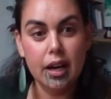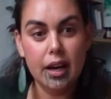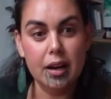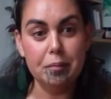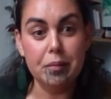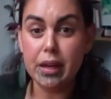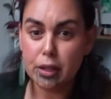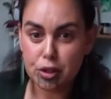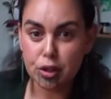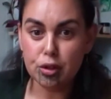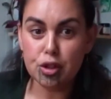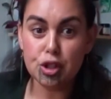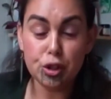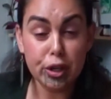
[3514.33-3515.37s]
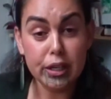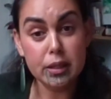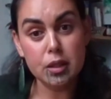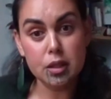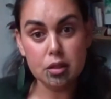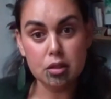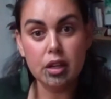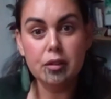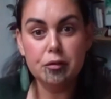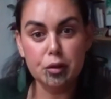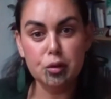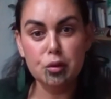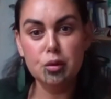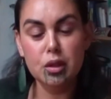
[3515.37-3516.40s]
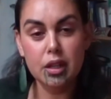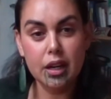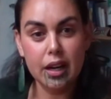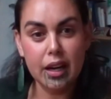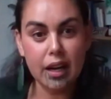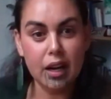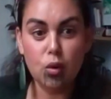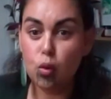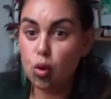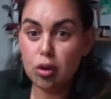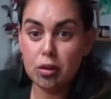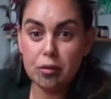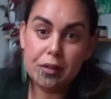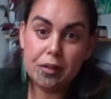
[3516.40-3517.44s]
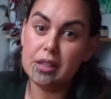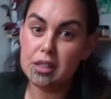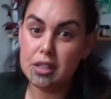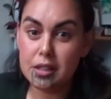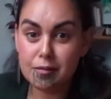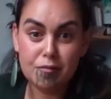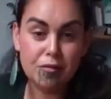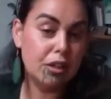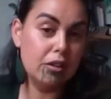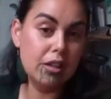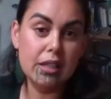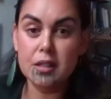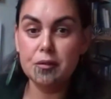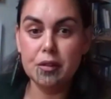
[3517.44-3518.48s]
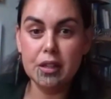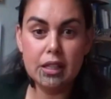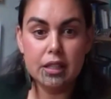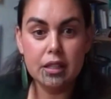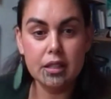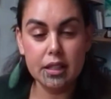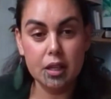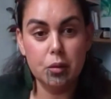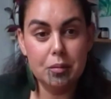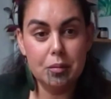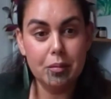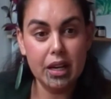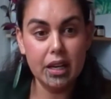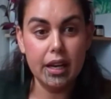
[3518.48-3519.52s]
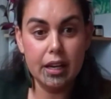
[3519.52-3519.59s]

um, that don't try and stifle uh, all of the various feelings that we may